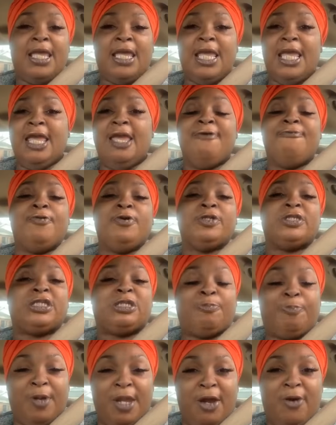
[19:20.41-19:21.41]
evil
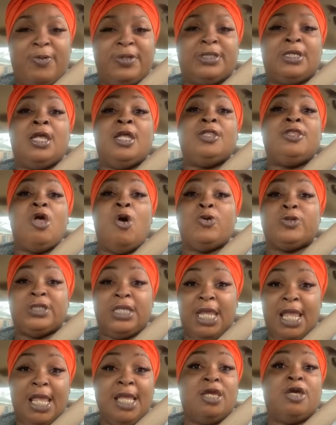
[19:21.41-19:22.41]
spirits,
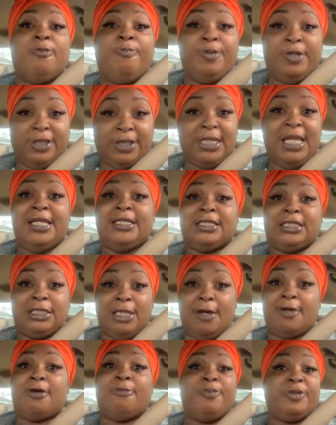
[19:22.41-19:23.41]
those incubus,
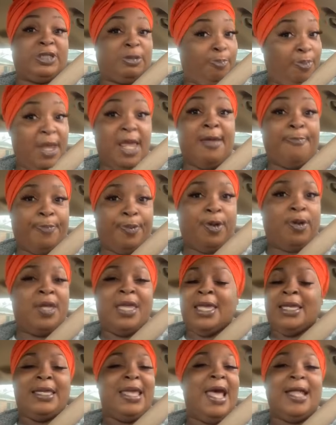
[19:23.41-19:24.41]
insuckable people
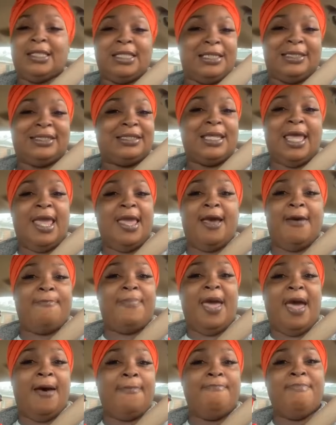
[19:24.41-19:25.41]
got to say
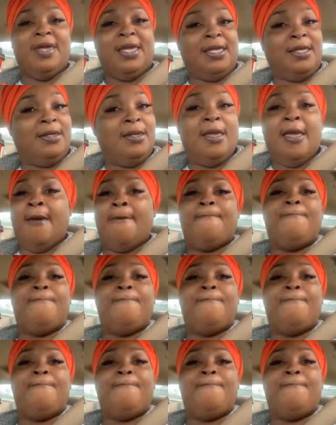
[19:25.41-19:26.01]
about me,